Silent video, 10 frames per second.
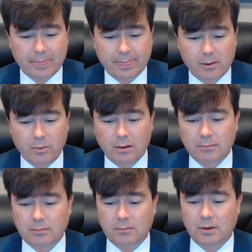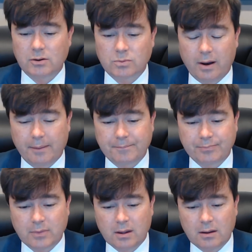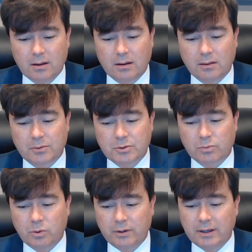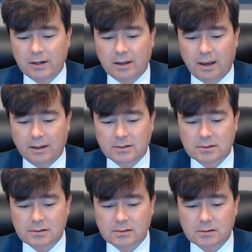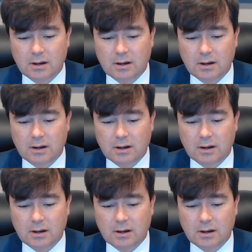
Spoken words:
Well, here's why. There was a ruling in a case,